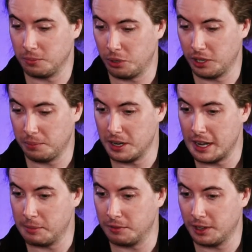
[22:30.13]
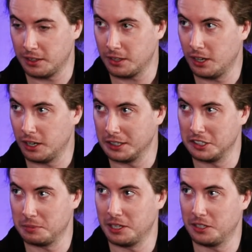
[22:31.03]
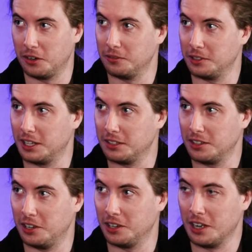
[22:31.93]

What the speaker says: pull up the name of that song and there's my tone for that song.